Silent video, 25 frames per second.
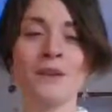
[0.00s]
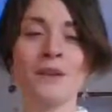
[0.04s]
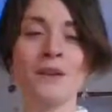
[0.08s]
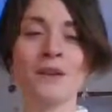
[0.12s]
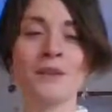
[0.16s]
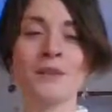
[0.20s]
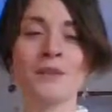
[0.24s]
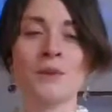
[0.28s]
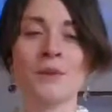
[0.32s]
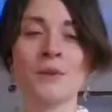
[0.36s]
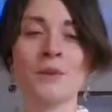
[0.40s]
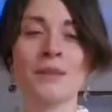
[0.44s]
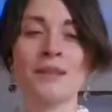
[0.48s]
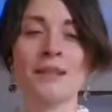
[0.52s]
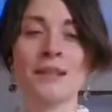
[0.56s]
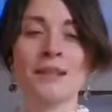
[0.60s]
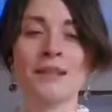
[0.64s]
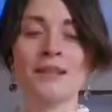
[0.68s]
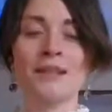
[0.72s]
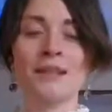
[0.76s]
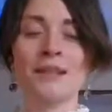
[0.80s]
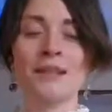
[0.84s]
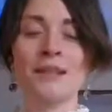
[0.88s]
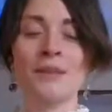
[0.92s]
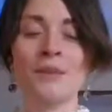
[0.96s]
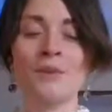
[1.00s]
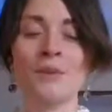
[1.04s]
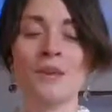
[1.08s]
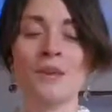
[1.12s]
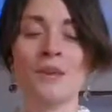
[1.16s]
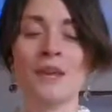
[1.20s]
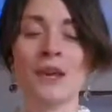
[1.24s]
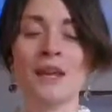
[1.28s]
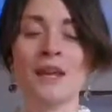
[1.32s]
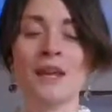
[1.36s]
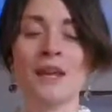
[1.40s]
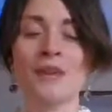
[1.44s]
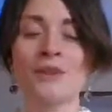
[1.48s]
So connecting in with
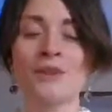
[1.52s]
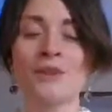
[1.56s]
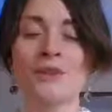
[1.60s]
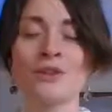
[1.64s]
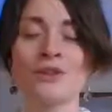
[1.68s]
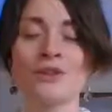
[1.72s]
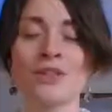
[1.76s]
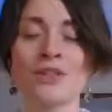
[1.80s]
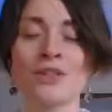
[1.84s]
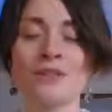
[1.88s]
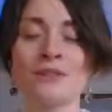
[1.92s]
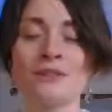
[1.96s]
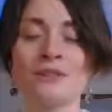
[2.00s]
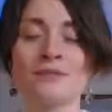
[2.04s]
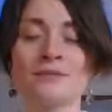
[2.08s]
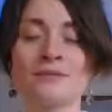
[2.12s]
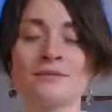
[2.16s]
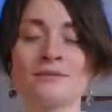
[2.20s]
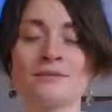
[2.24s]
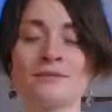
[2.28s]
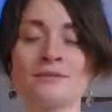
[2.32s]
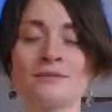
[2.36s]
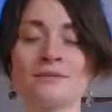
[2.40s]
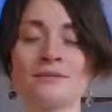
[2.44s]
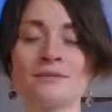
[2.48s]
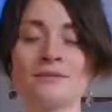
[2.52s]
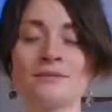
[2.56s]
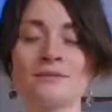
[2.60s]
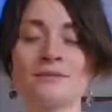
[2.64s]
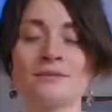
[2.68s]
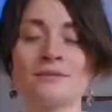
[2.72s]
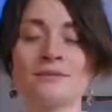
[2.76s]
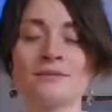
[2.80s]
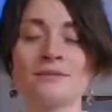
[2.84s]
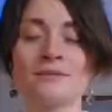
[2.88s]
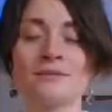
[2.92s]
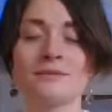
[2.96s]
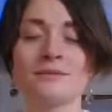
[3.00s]
that energy,
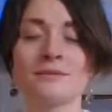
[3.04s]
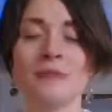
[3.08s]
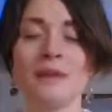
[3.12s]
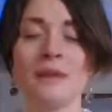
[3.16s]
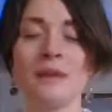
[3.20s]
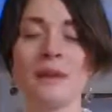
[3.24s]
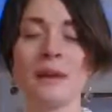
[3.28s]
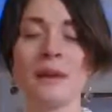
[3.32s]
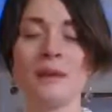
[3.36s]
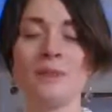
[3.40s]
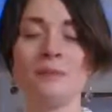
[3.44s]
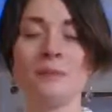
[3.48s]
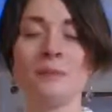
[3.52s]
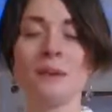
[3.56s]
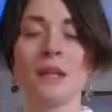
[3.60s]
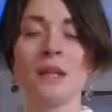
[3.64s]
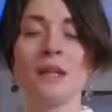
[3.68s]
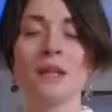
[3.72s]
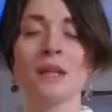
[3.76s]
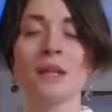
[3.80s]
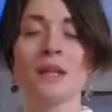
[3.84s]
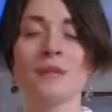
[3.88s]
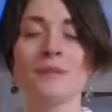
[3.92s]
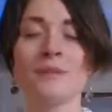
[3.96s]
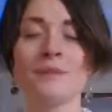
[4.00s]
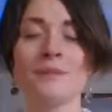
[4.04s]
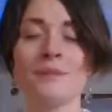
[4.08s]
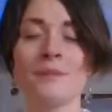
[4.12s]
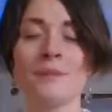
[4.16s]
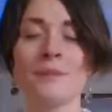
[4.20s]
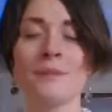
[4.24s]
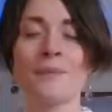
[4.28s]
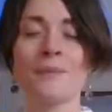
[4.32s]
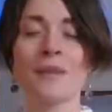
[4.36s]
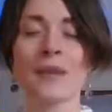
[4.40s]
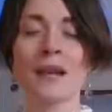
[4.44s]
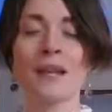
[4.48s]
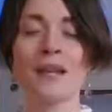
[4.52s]
that B,
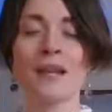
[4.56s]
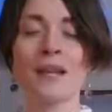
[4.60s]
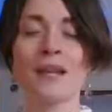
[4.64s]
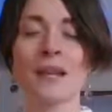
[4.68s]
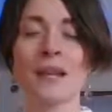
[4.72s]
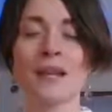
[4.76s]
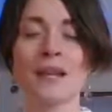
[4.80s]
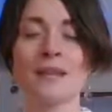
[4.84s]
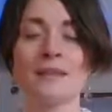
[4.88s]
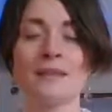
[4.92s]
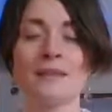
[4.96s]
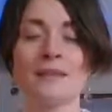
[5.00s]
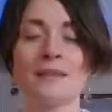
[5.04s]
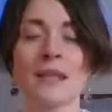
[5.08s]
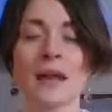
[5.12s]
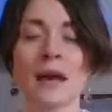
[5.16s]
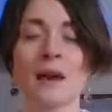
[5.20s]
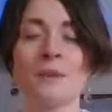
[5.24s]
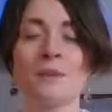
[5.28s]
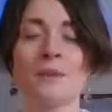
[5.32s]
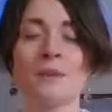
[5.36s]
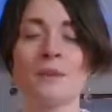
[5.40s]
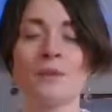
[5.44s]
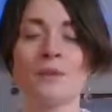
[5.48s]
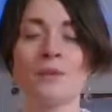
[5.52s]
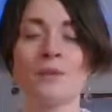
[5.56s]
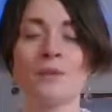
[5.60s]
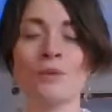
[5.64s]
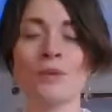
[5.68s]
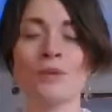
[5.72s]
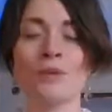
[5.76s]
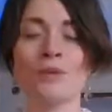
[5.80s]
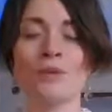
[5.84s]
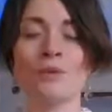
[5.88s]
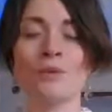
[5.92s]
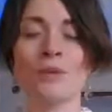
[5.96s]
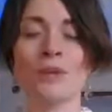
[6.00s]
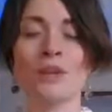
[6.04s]
that next step
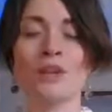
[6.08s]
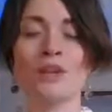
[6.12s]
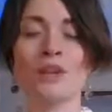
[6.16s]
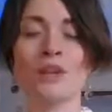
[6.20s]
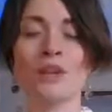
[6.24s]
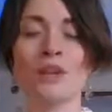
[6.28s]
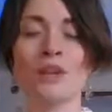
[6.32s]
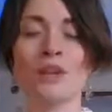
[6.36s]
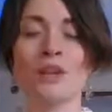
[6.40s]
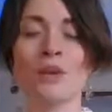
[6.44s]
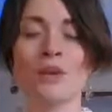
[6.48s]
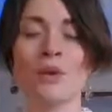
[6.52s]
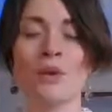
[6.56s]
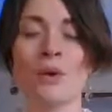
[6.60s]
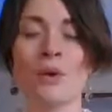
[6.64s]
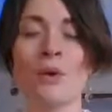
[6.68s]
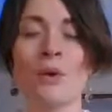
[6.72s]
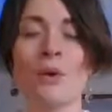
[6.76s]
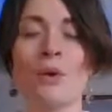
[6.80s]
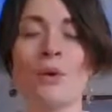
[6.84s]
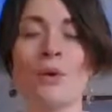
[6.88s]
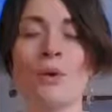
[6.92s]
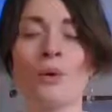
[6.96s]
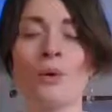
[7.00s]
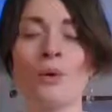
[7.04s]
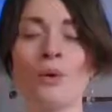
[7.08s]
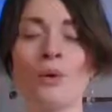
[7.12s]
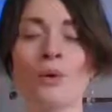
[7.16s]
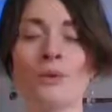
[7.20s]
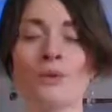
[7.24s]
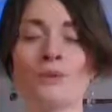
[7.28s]
towards reaching your goal,